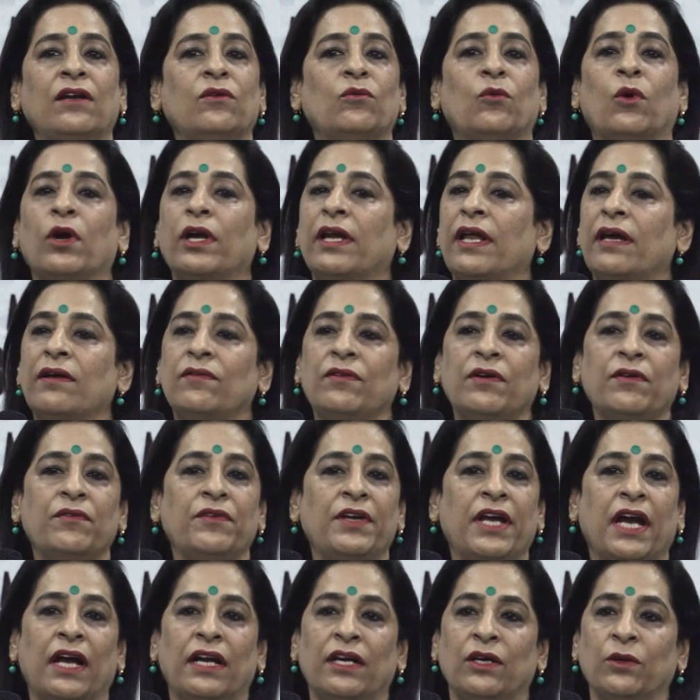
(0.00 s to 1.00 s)
and
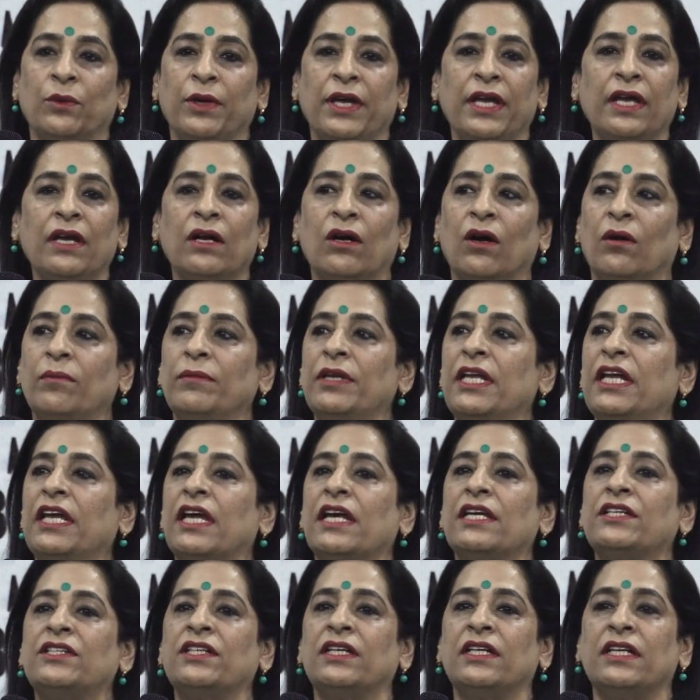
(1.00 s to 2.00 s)
whatever we are doing.
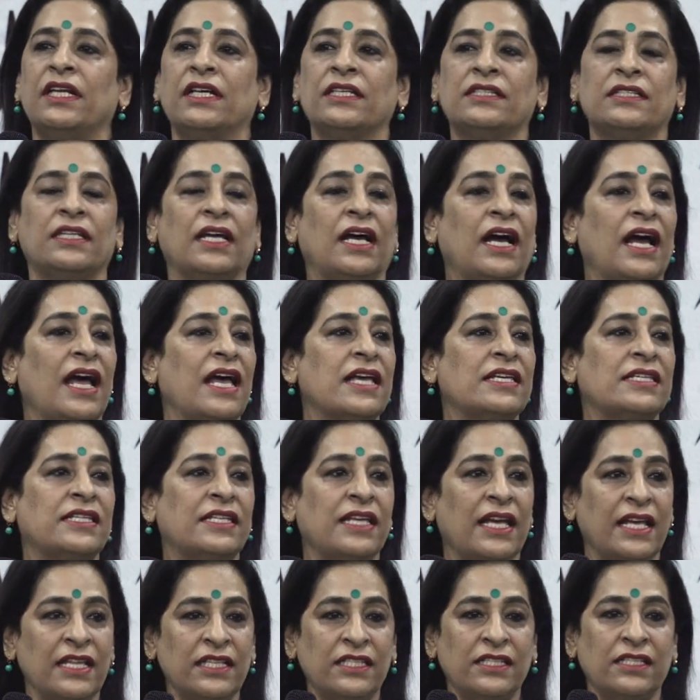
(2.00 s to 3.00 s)
Communication is the
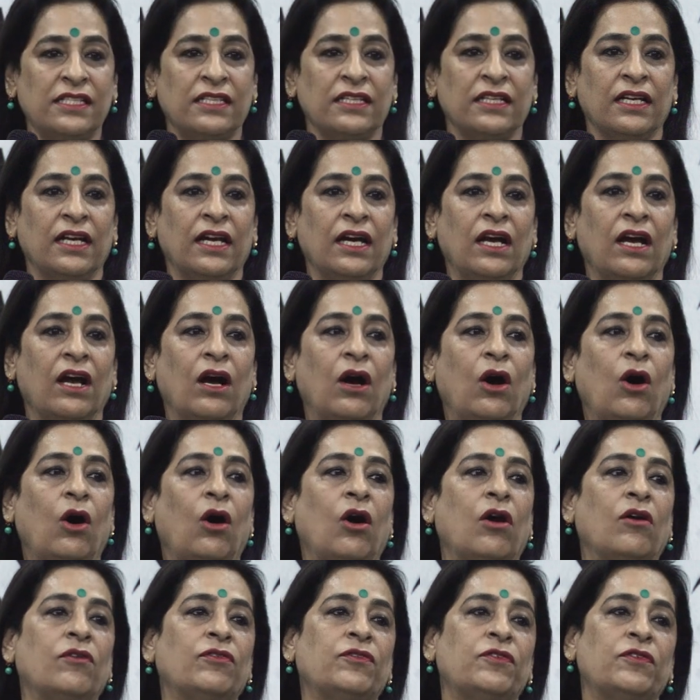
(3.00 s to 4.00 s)
essence
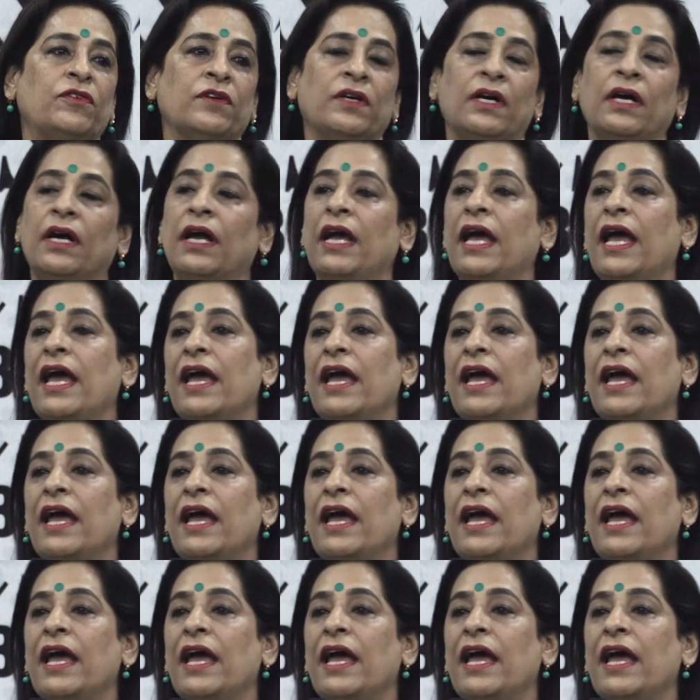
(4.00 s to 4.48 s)
of